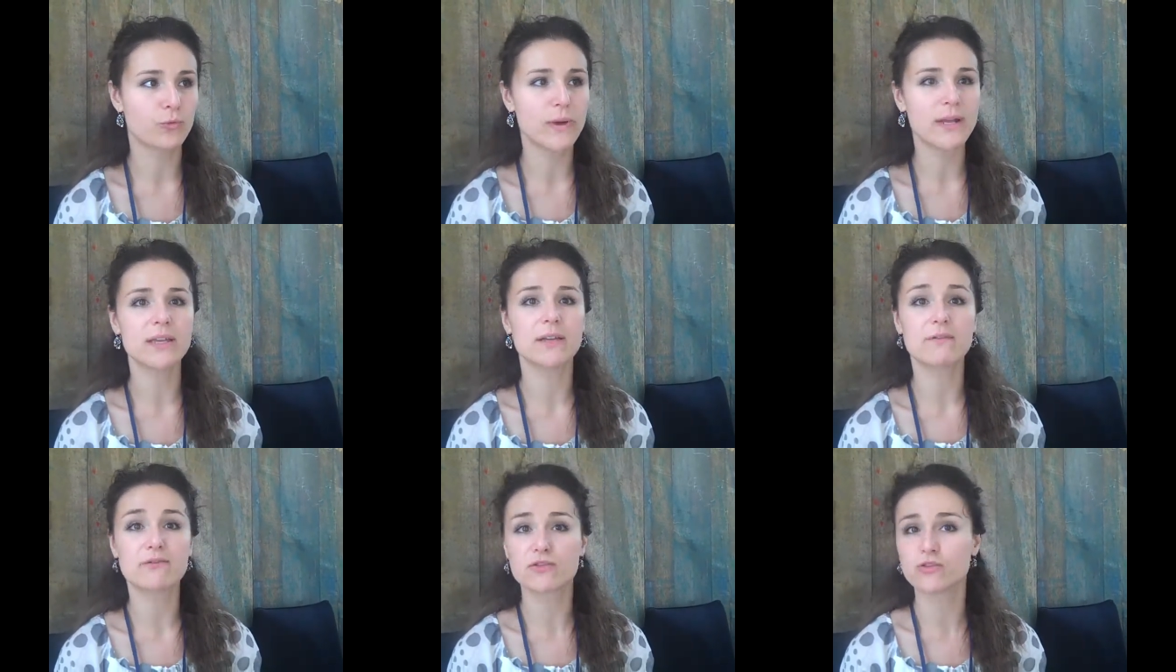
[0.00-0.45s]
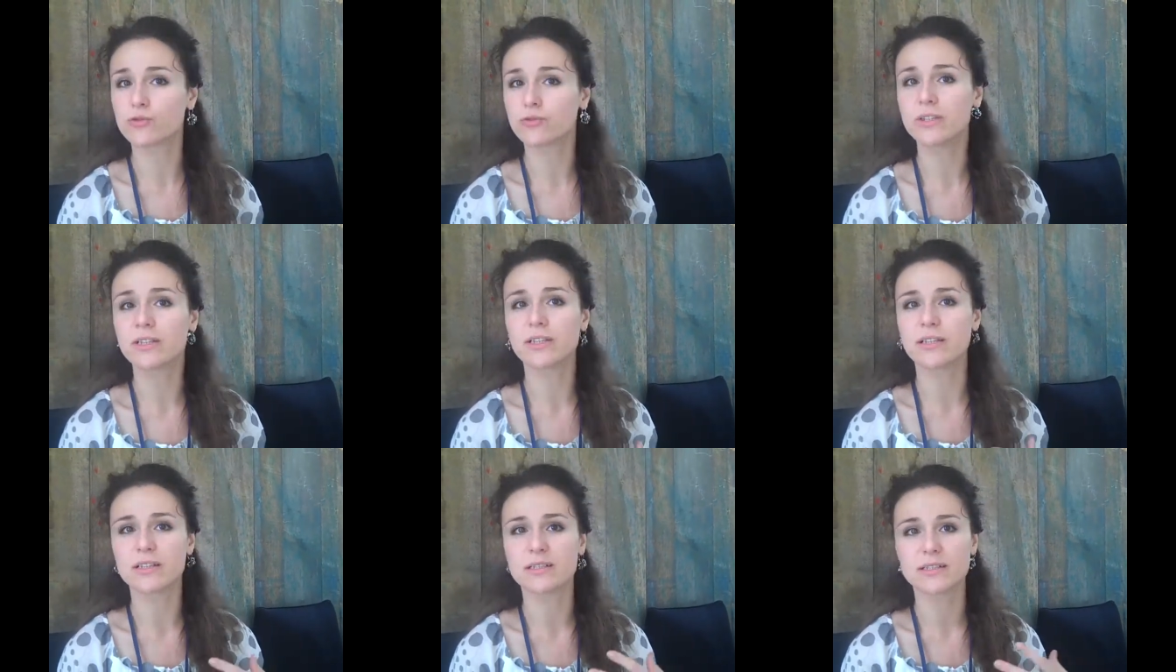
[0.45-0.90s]
way of
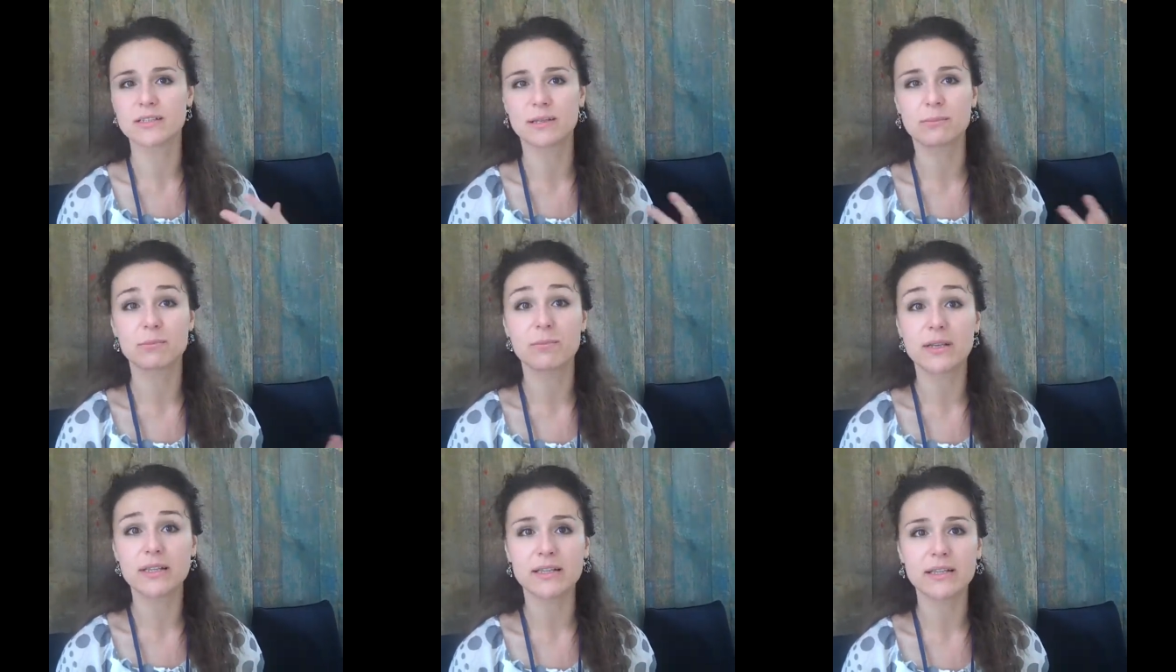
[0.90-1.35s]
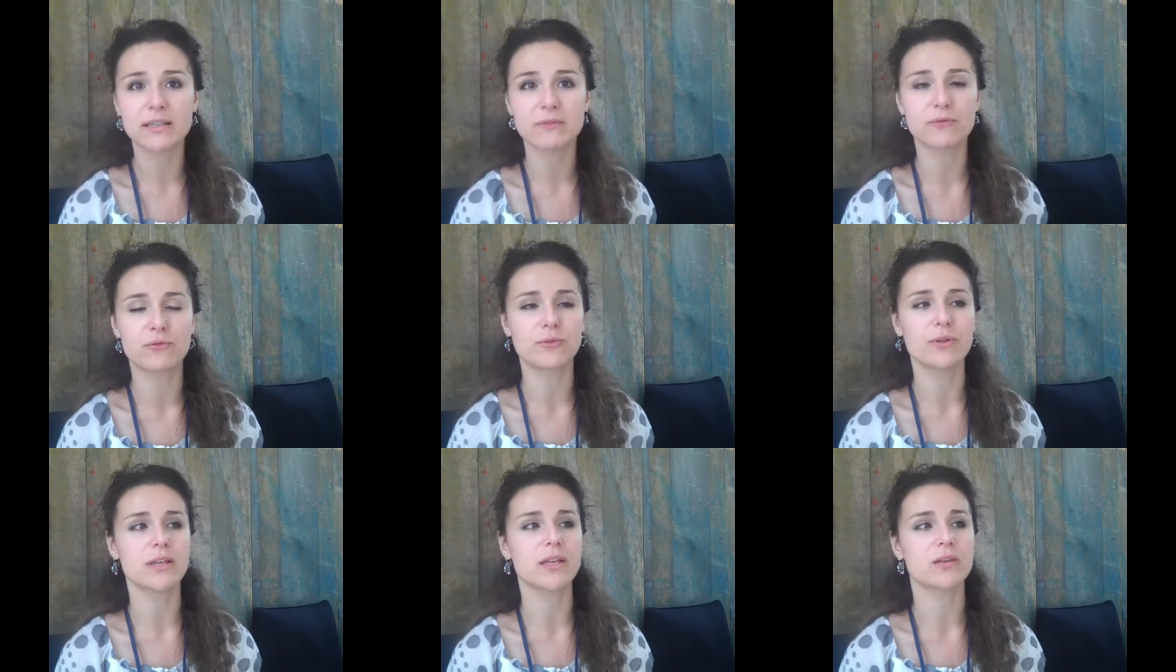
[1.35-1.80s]
shooting, it's
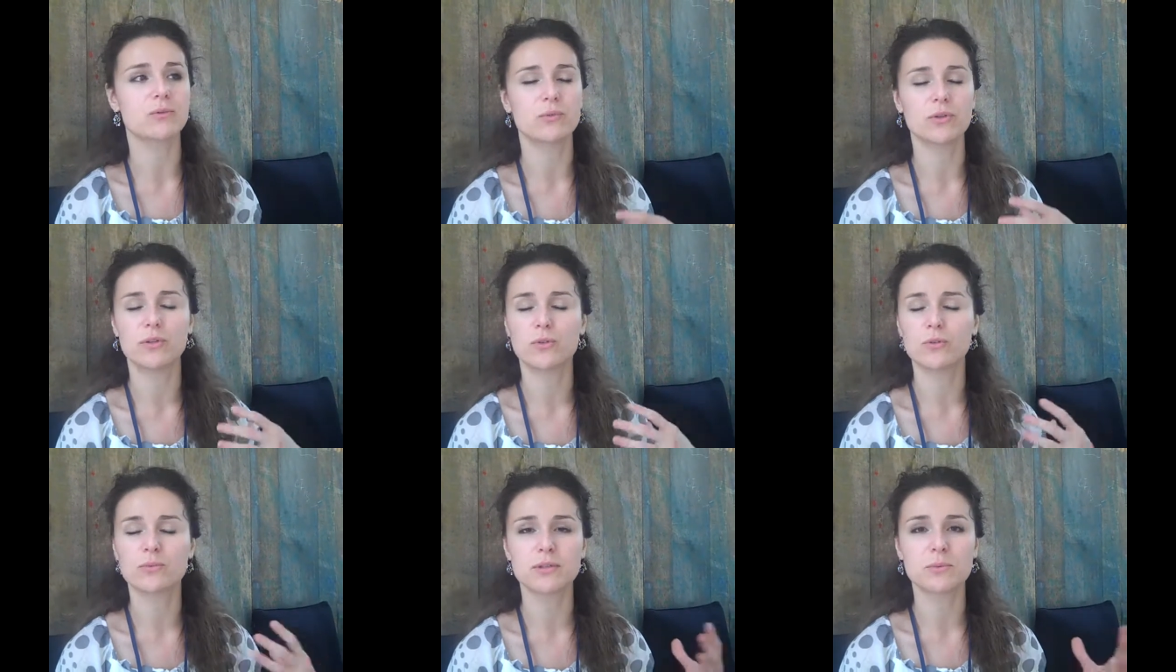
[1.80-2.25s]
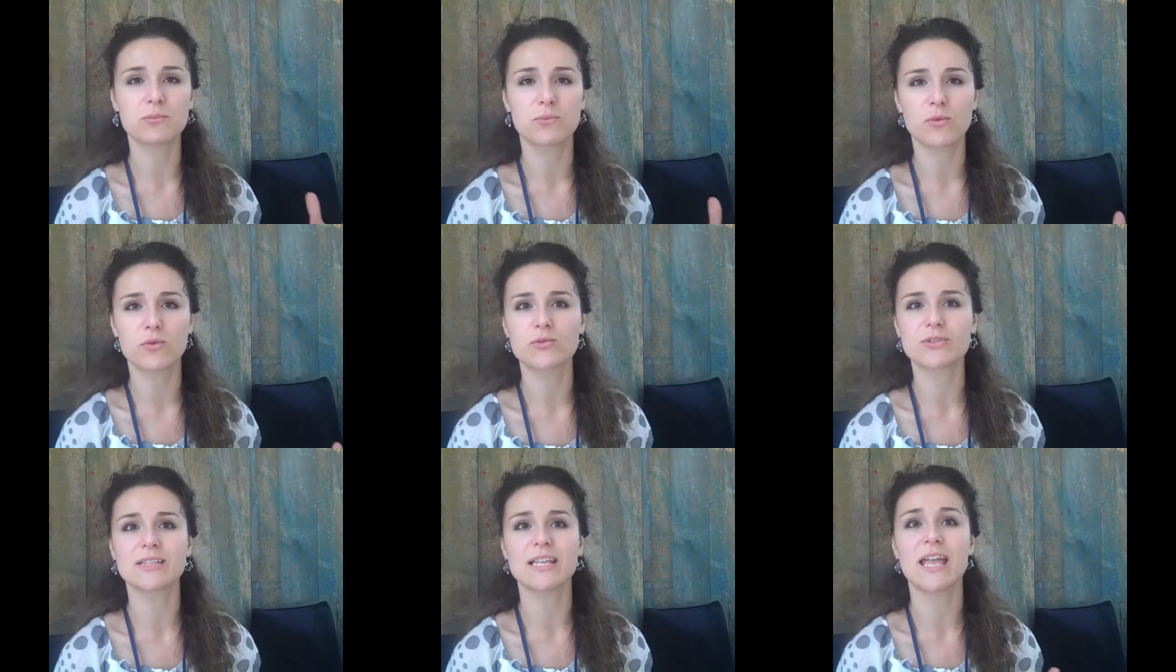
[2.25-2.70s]
completely free and we don't
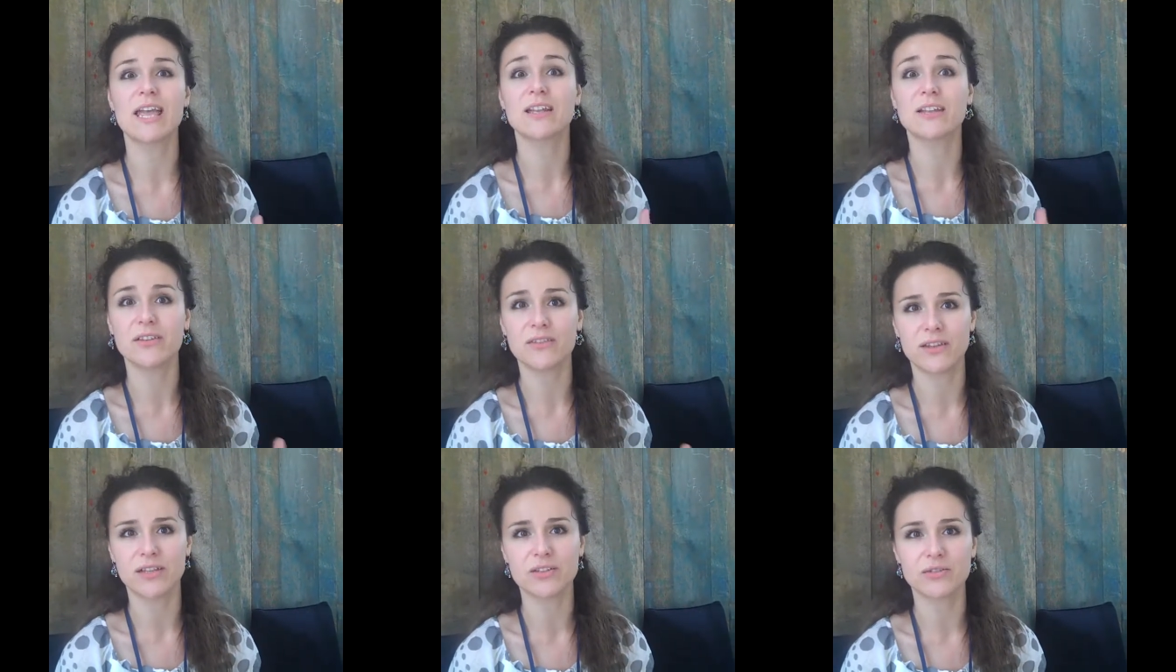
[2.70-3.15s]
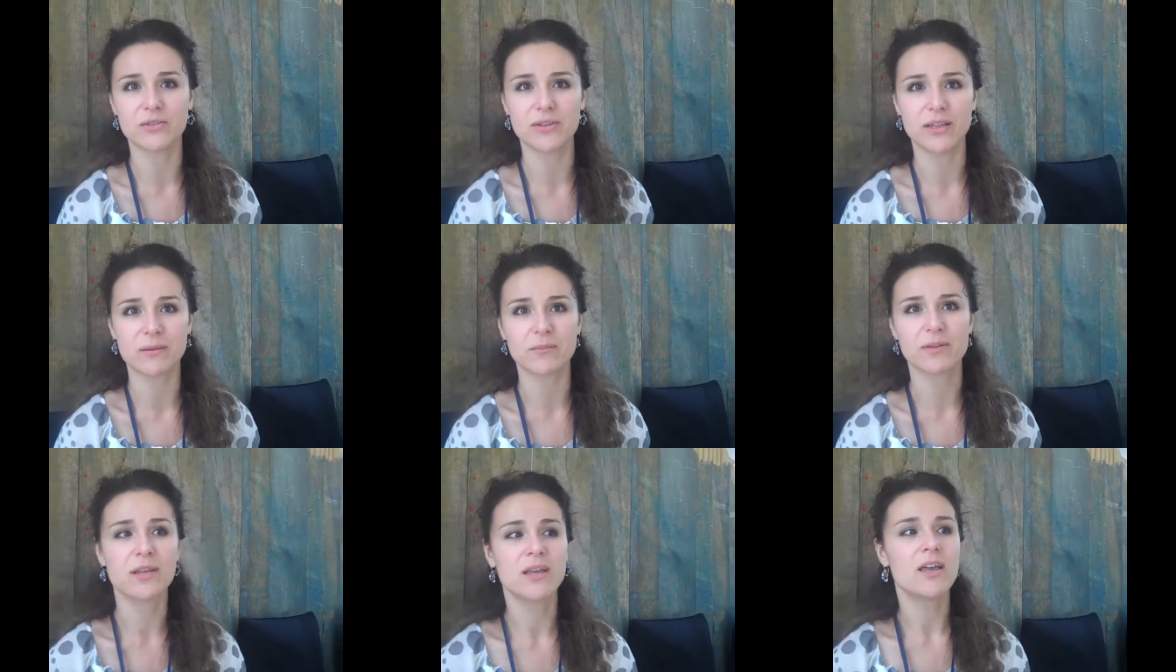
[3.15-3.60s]
impose anything
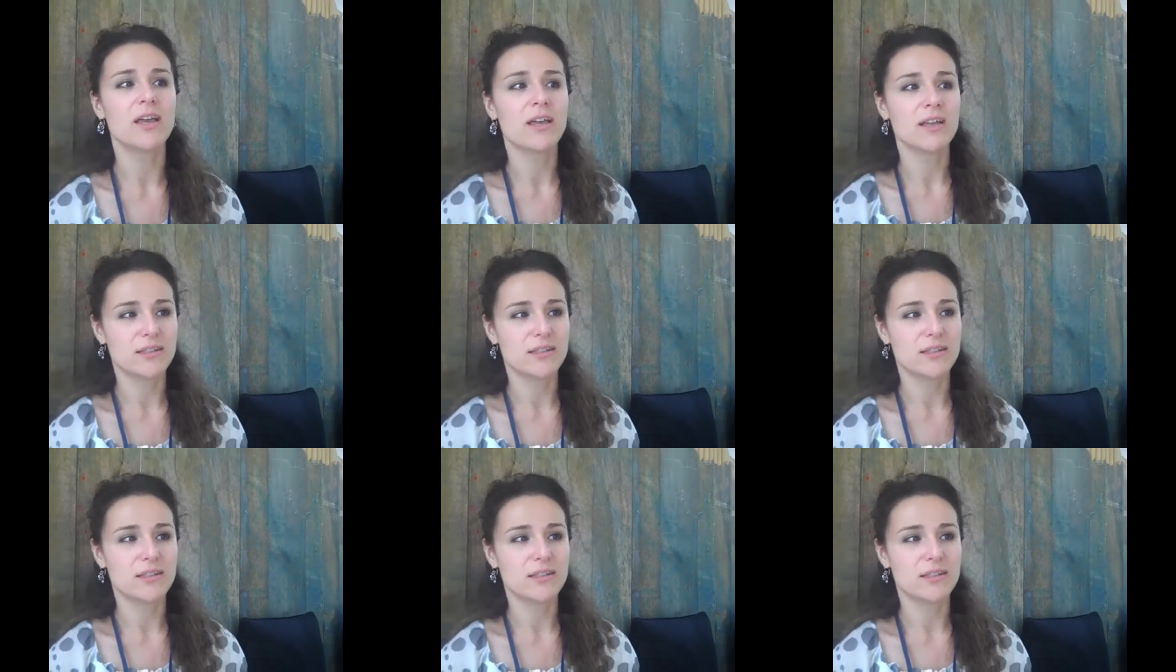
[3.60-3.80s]
to them.